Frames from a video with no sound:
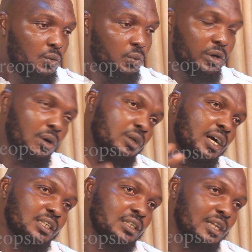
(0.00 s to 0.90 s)
We know
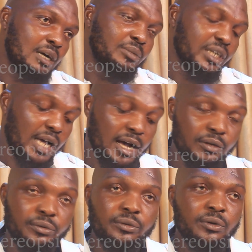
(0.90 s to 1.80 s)
that Nnamdi
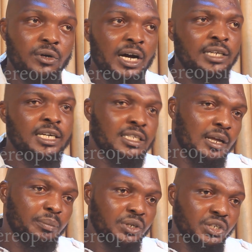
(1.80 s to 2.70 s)
Kanu had
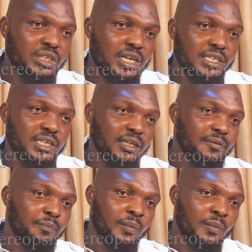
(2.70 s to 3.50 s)
established ESN,